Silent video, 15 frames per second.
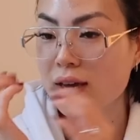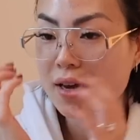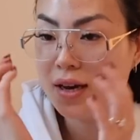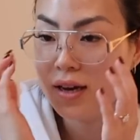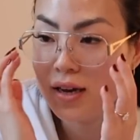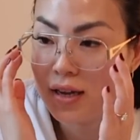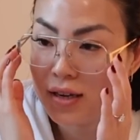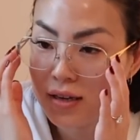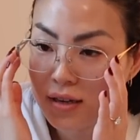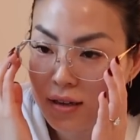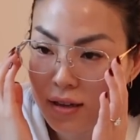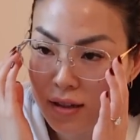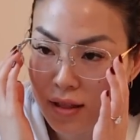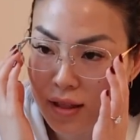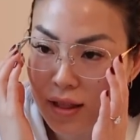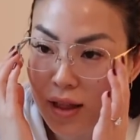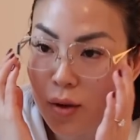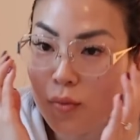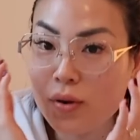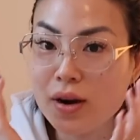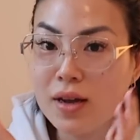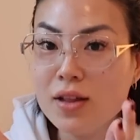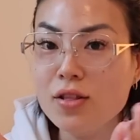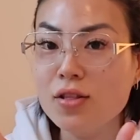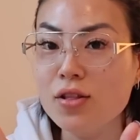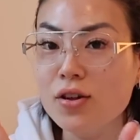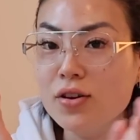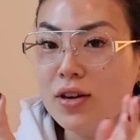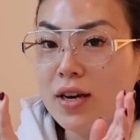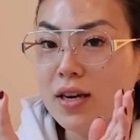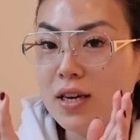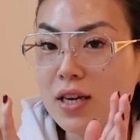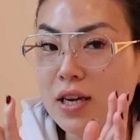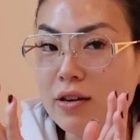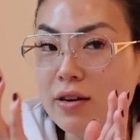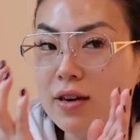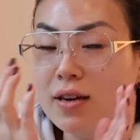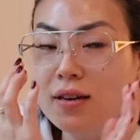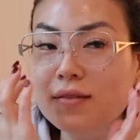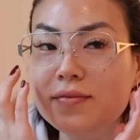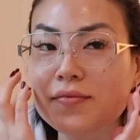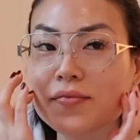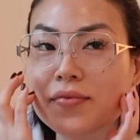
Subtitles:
And like when I look at Kira,